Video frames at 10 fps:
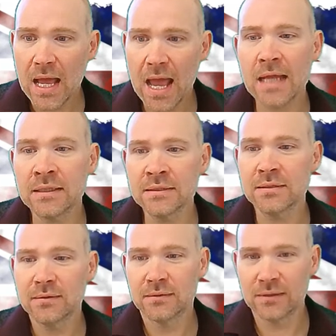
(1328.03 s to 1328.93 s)

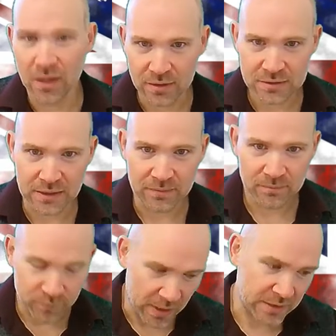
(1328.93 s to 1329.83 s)
And lastly,
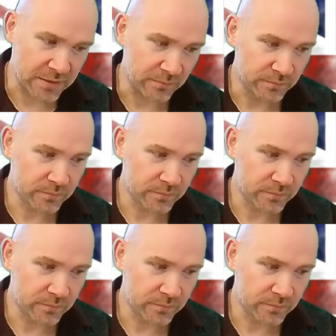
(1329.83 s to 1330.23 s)
Brexit.